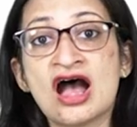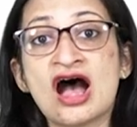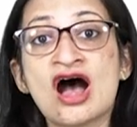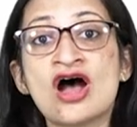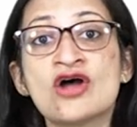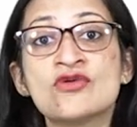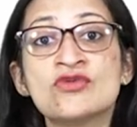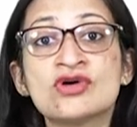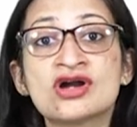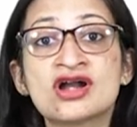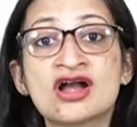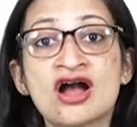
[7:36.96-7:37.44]

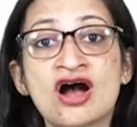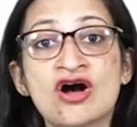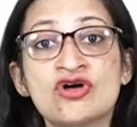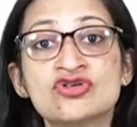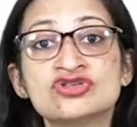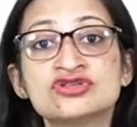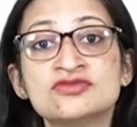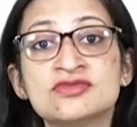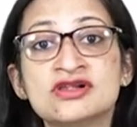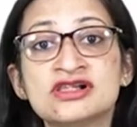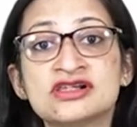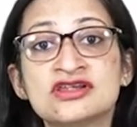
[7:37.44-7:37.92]
However,
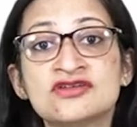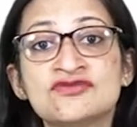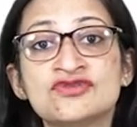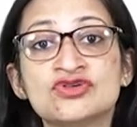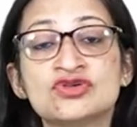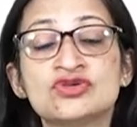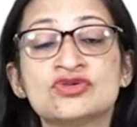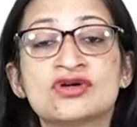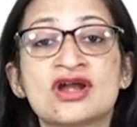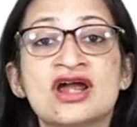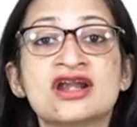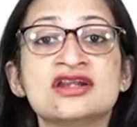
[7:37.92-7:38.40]
cow's milk, if you
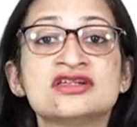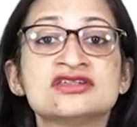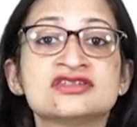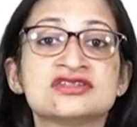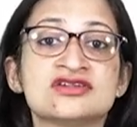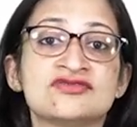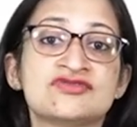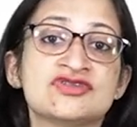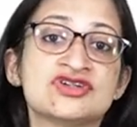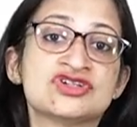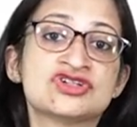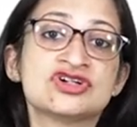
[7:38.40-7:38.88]
look at, is
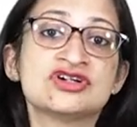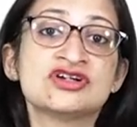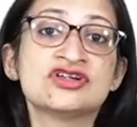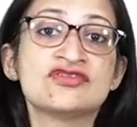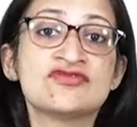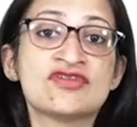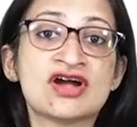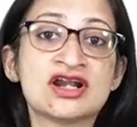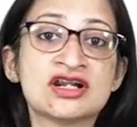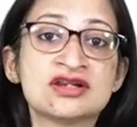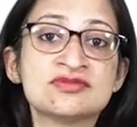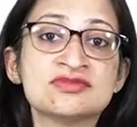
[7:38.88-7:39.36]
deficient in
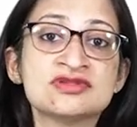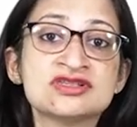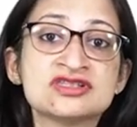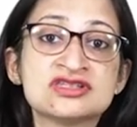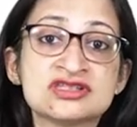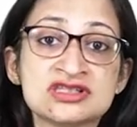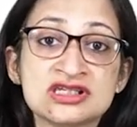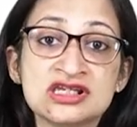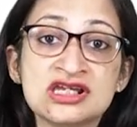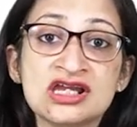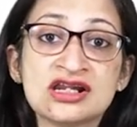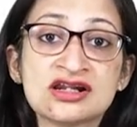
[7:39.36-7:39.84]
vitamin
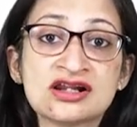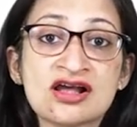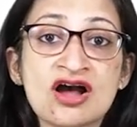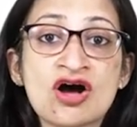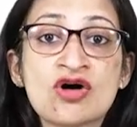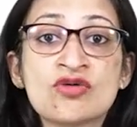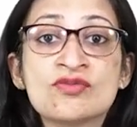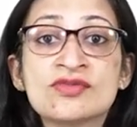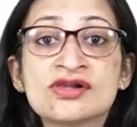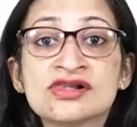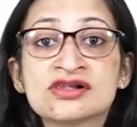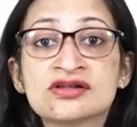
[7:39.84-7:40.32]
C, and
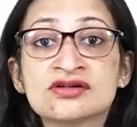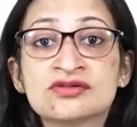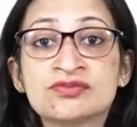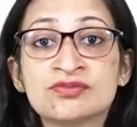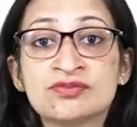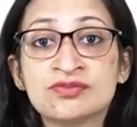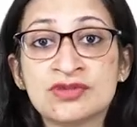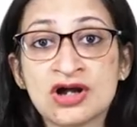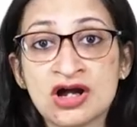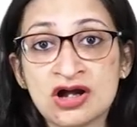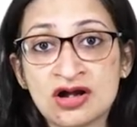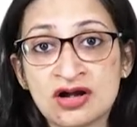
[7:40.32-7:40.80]
cow milk
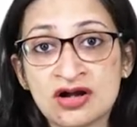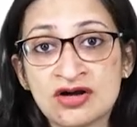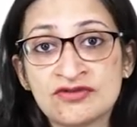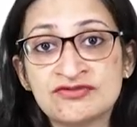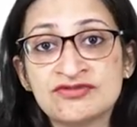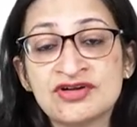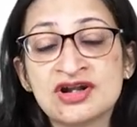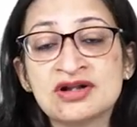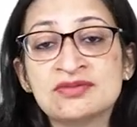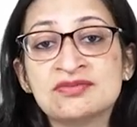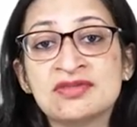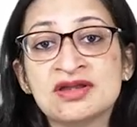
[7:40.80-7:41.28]
uh,
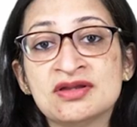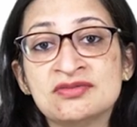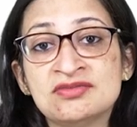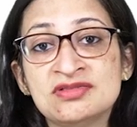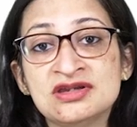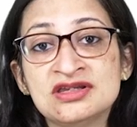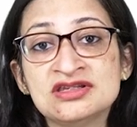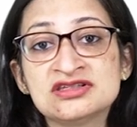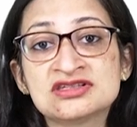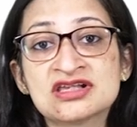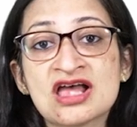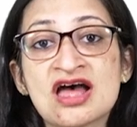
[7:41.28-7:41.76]
fed
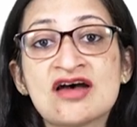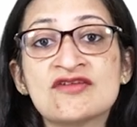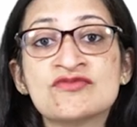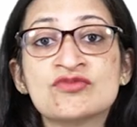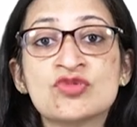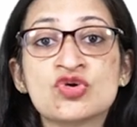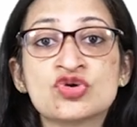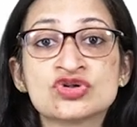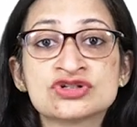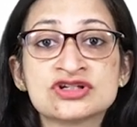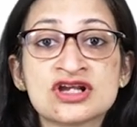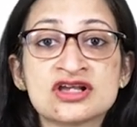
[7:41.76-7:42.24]
babies have
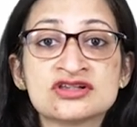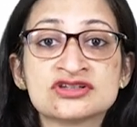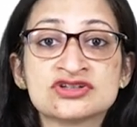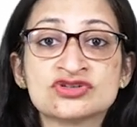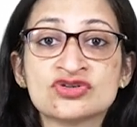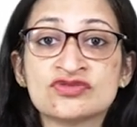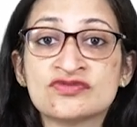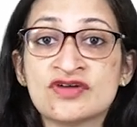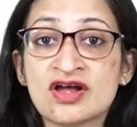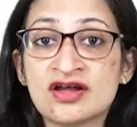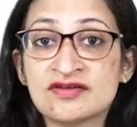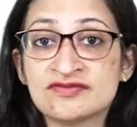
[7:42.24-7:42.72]
more chances
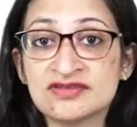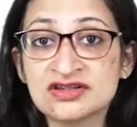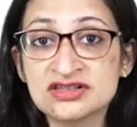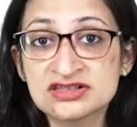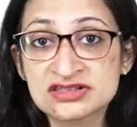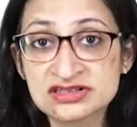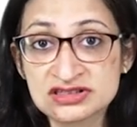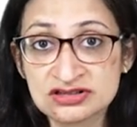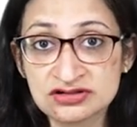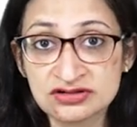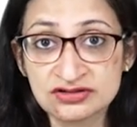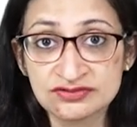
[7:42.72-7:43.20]
of having
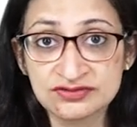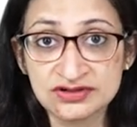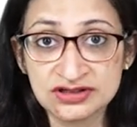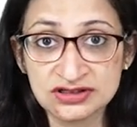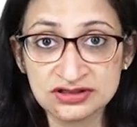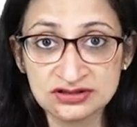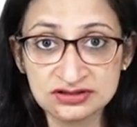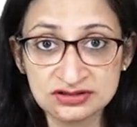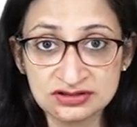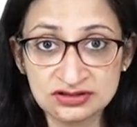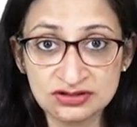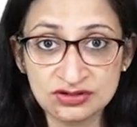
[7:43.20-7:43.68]
scurvy.
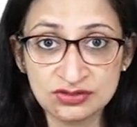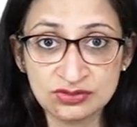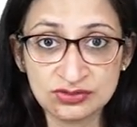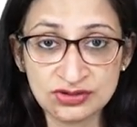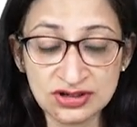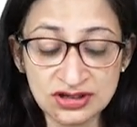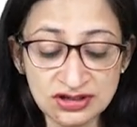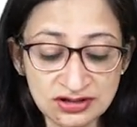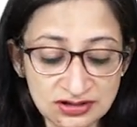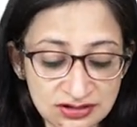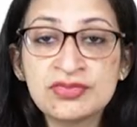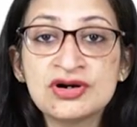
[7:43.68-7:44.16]

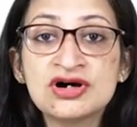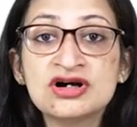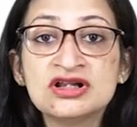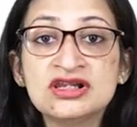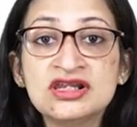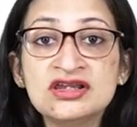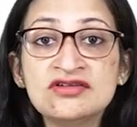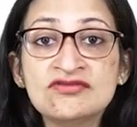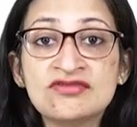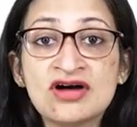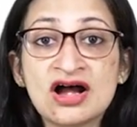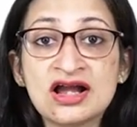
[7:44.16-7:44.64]
Okay,
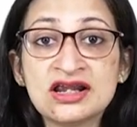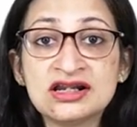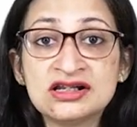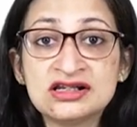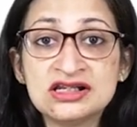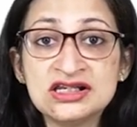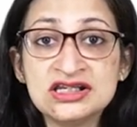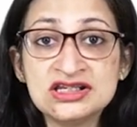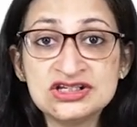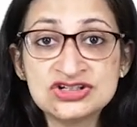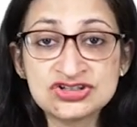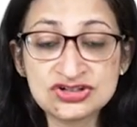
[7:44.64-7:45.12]
pearly white
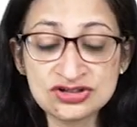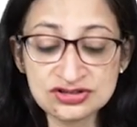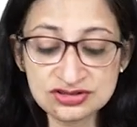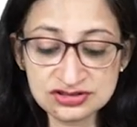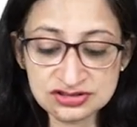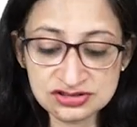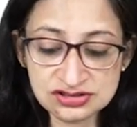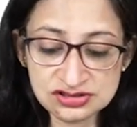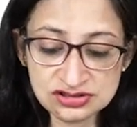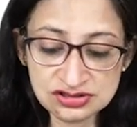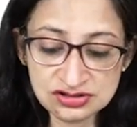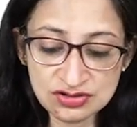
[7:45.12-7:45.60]

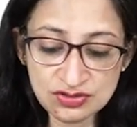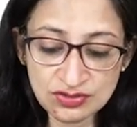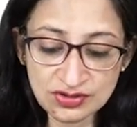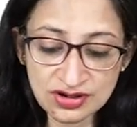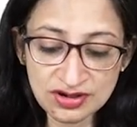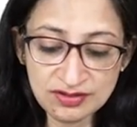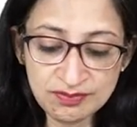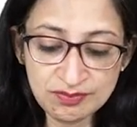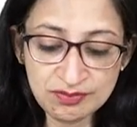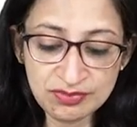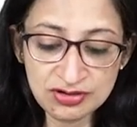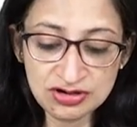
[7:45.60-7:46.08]
lesions.
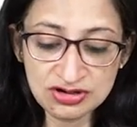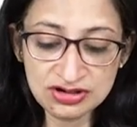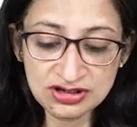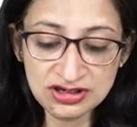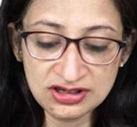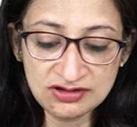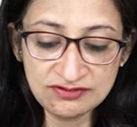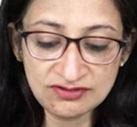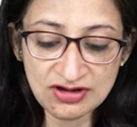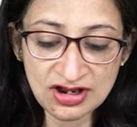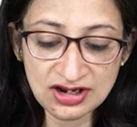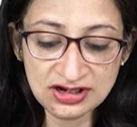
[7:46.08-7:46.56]
Okay,
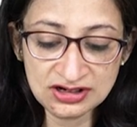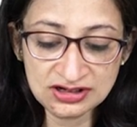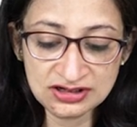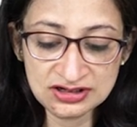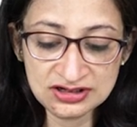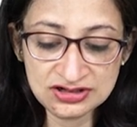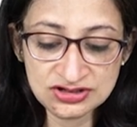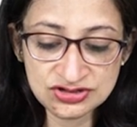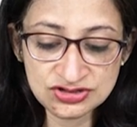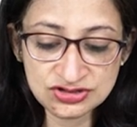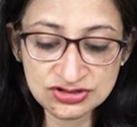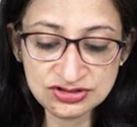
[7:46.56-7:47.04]
pearly white
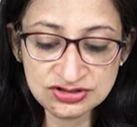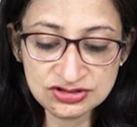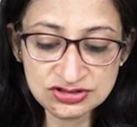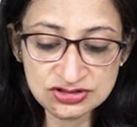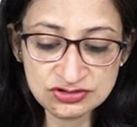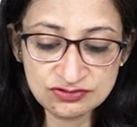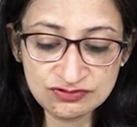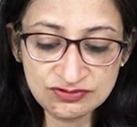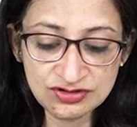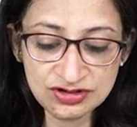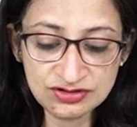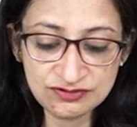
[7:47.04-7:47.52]

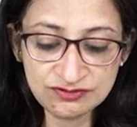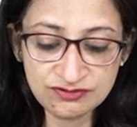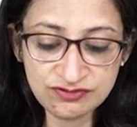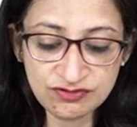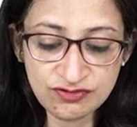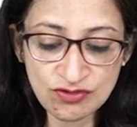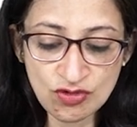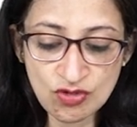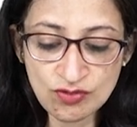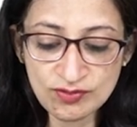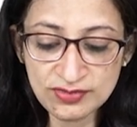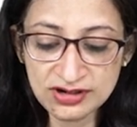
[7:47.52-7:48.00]
lesions with
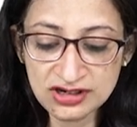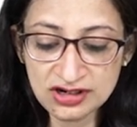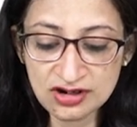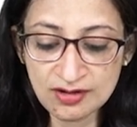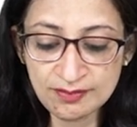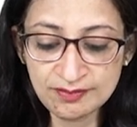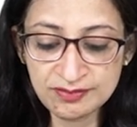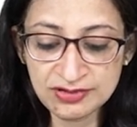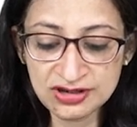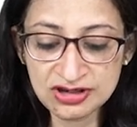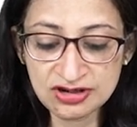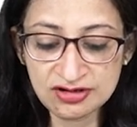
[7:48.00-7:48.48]
foamy
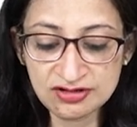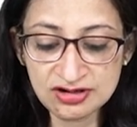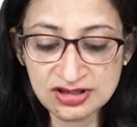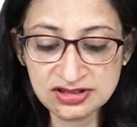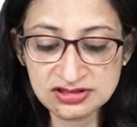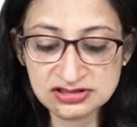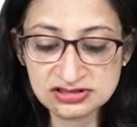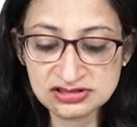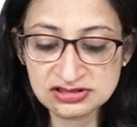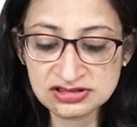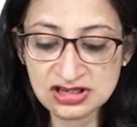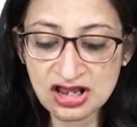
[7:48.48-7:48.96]

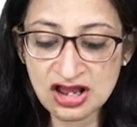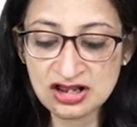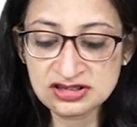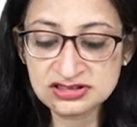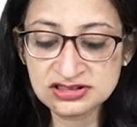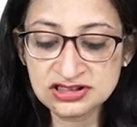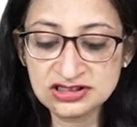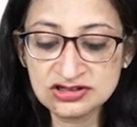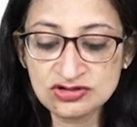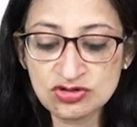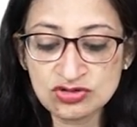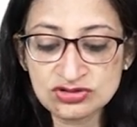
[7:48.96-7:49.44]
appearance are
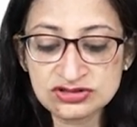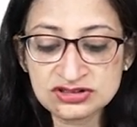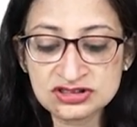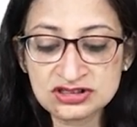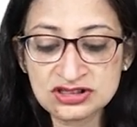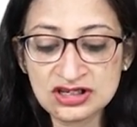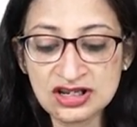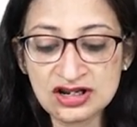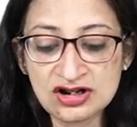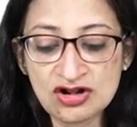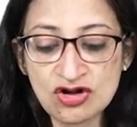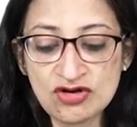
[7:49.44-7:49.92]
seen on
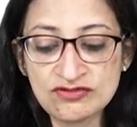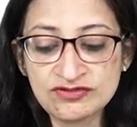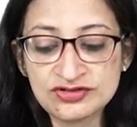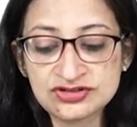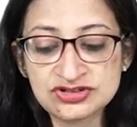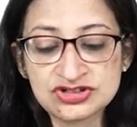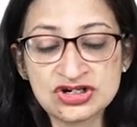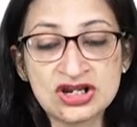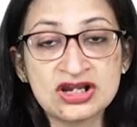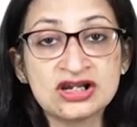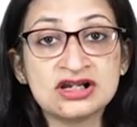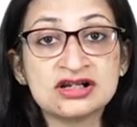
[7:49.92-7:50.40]
sclera of a
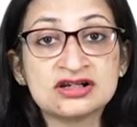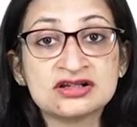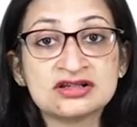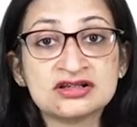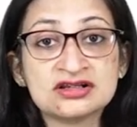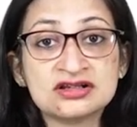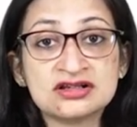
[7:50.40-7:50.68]
child.